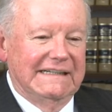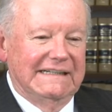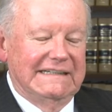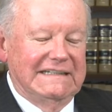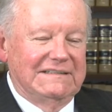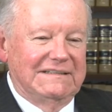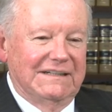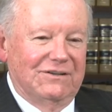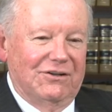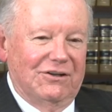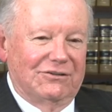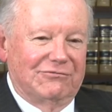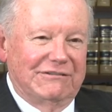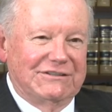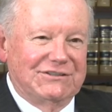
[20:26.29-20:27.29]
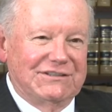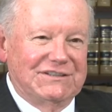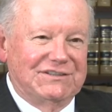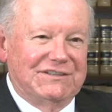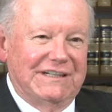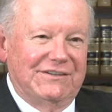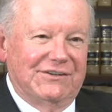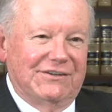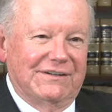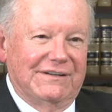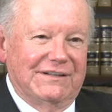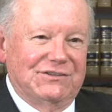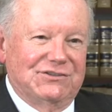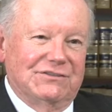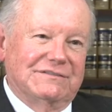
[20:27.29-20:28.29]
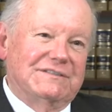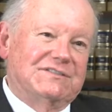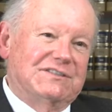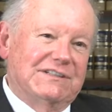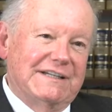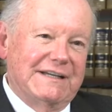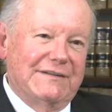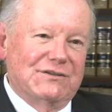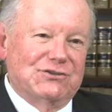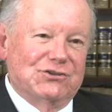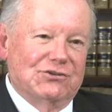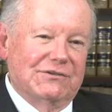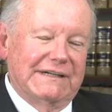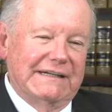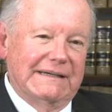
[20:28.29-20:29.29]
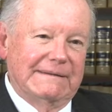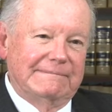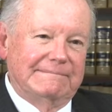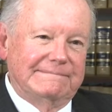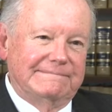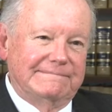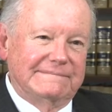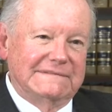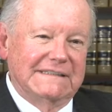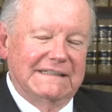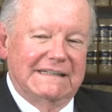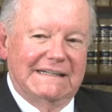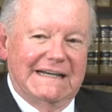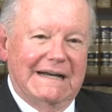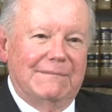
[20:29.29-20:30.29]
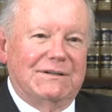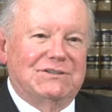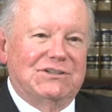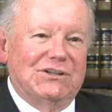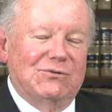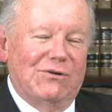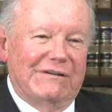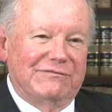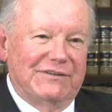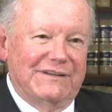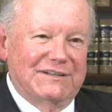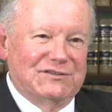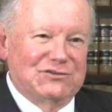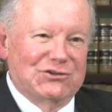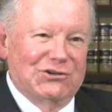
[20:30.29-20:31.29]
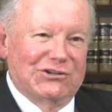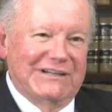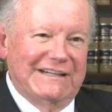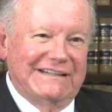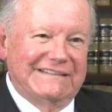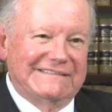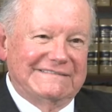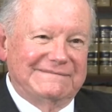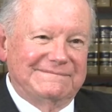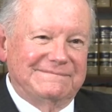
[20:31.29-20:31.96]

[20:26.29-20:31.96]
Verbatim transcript: and he said, Aldrich, he said, they're going to, the, sending the jury up. How much do you want for this turkey?